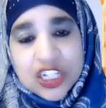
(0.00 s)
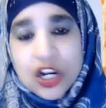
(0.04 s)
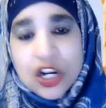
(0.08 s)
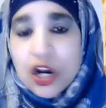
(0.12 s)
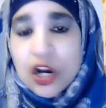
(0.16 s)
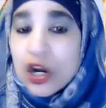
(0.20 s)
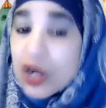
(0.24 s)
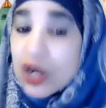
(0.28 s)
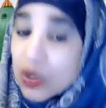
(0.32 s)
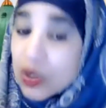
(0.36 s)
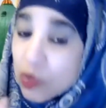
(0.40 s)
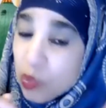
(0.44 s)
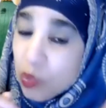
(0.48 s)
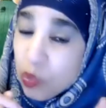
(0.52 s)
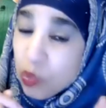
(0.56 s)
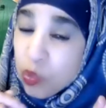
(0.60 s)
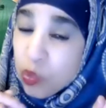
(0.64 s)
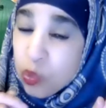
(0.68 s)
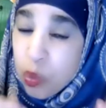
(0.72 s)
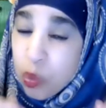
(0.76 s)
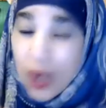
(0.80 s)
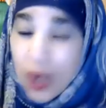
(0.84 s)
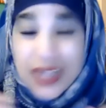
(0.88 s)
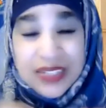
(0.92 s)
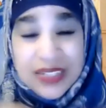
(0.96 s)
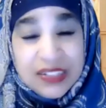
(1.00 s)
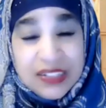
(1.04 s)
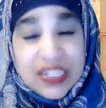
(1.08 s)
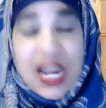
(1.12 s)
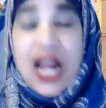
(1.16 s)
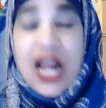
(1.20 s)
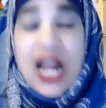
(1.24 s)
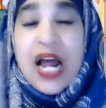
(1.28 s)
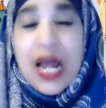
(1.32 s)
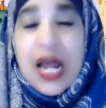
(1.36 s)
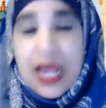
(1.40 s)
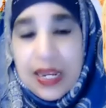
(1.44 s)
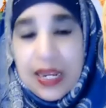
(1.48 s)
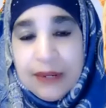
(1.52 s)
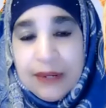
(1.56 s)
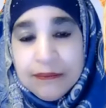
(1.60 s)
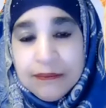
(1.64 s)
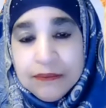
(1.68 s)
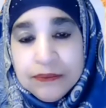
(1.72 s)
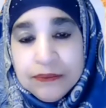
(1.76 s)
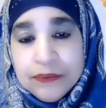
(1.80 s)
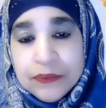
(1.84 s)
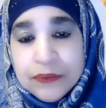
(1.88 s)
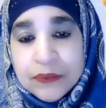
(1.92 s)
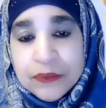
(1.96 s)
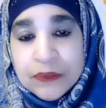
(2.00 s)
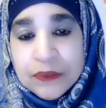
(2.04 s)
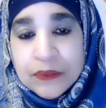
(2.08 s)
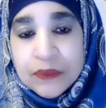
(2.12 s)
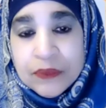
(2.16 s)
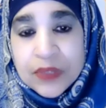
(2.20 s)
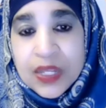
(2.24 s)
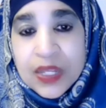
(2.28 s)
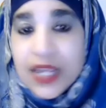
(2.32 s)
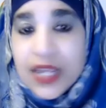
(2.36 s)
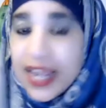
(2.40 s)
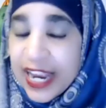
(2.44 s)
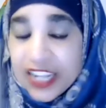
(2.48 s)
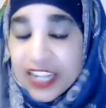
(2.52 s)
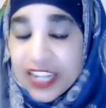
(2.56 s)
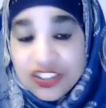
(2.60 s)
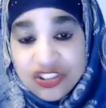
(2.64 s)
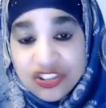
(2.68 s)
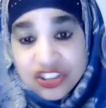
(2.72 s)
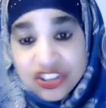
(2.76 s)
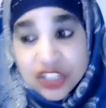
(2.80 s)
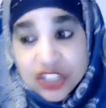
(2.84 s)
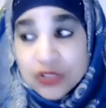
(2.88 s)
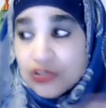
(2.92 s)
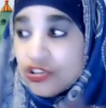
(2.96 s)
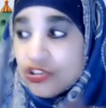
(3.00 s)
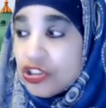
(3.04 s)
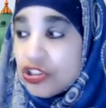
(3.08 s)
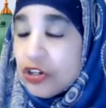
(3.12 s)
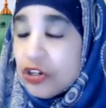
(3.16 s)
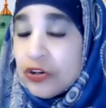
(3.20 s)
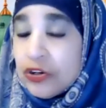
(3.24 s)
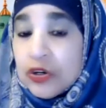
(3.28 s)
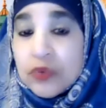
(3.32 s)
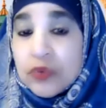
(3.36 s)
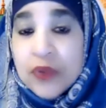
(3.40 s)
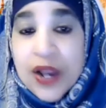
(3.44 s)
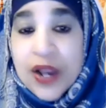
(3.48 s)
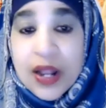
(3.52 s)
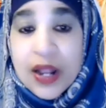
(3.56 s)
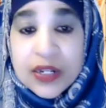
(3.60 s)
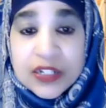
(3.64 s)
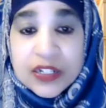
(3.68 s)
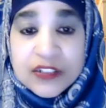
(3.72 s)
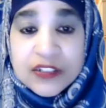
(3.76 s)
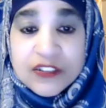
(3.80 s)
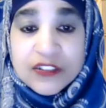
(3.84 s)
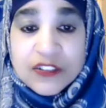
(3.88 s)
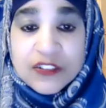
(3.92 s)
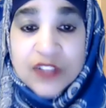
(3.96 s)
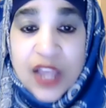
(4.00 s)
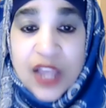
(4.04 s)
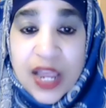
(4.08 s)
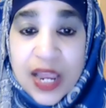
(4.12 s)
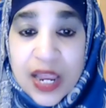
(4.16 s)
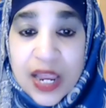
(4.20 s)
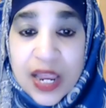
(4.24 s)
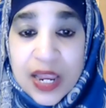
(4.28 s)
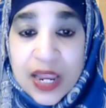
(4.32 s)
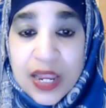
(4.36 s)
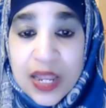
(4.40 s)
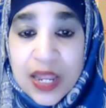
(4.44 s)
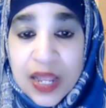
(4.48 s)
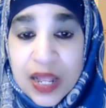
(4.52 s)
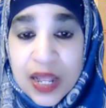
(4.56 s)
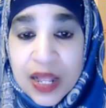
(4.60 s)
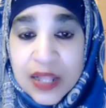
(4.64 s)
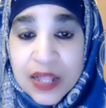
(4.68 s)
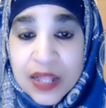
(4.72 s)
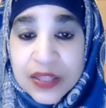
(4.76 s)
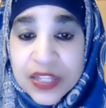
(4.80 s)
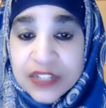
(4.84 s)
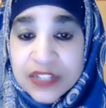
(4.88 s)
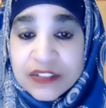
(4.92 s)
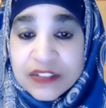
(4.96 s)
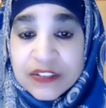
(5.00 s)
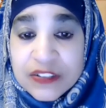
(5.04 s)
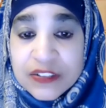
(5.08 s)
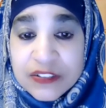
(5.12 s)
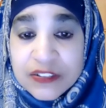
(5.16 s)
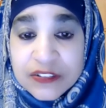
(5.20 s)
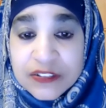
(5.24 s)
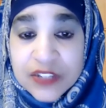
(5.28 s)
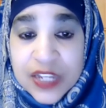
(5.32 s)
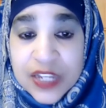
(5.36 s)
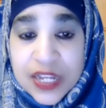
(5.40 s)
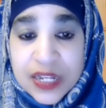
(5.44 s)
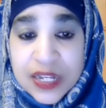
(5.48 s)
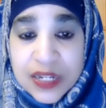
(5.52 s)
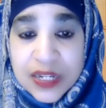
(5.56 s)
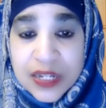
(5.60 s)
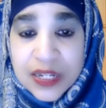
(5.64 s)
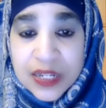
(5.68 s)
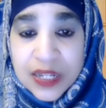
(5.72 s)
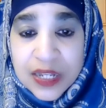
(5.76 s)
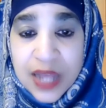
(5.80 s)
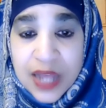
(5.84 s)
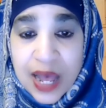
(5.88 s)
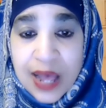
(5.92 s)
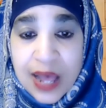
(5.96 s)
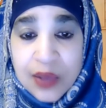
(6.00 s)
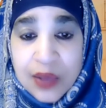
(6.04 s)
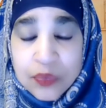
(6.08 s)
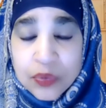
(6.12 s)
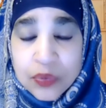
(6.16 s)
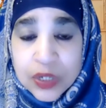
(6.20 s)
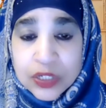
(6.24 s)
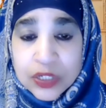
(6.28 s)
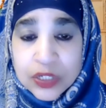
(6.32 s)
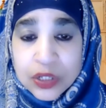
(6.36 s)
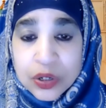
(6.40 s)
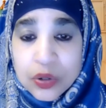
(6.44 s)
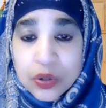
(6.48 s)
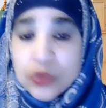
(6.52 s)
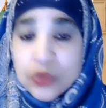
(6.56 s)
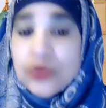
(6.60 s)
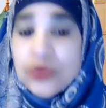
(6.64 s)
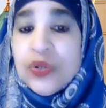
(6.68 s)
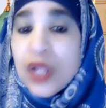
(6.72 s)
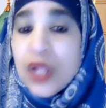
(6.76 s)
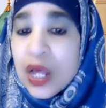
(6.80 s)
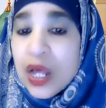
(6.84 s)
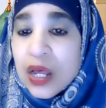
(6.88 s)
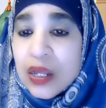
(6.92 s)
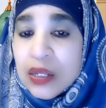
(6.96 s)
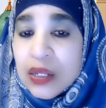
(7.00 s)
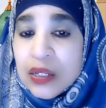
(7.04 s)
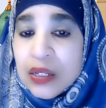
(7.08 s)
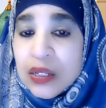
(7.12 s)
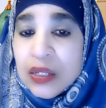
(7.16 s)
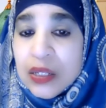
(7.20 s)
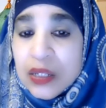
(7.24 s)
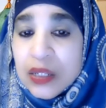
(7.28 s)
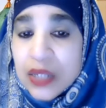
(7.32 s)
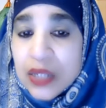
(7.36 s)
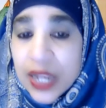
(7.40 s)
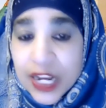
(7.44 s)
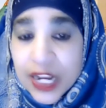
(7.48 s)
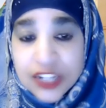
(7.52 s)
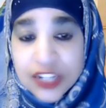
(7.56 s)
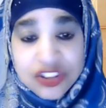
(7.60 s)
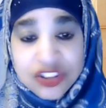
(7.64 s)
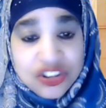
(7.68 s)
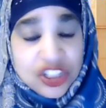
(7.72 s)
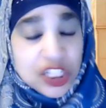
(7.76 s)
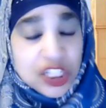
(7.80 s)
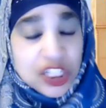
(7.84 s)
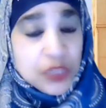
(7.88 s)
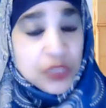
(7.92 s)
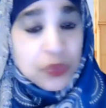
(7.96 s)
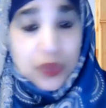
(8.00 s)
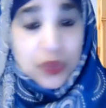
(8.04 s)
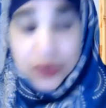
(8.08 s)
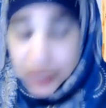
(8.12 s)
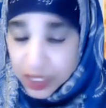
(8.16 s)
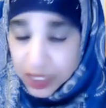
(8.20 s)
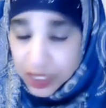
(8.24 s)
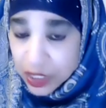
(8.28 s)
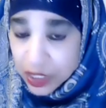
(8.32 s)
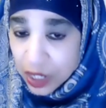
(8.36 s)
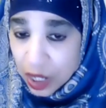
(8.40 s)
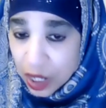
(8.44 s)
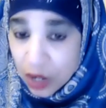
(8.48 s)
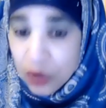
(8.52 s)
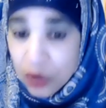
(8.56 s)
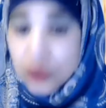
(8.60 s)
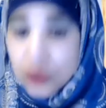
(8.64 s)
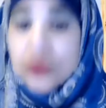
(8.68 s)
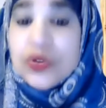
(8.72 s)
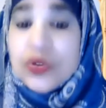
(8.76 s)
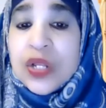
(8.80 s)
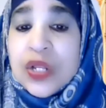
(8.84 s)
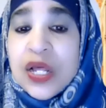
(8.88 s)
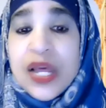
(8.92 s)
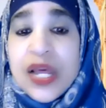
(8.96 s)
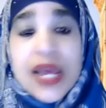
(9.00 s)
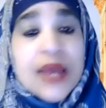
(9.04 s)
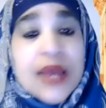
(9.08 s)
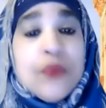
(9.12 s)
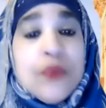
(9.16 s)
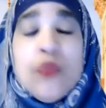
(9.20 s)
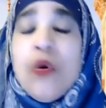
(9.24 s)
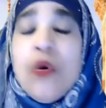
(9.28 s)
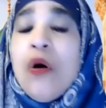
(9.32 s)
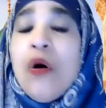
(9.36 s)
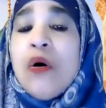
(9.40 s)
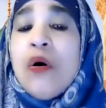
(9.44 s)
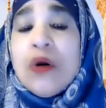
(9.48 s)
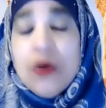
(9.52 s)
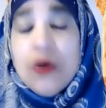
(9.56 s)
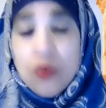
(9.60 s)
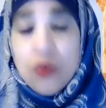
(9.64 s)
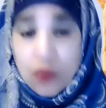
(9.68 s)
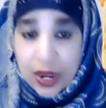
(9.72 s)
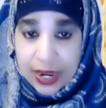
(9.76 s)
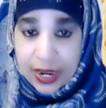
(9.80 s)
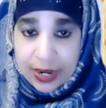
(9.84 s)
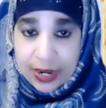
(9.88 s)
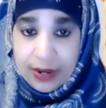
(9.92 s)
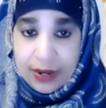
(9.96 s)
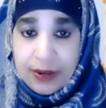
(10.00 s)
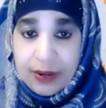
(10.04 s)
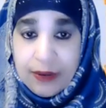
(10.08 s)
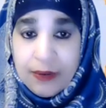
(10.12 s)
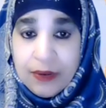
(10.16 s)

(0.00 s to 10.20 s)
her one time and she'll turn around and say, this is it, I want khula. And she will get a khula and walk away.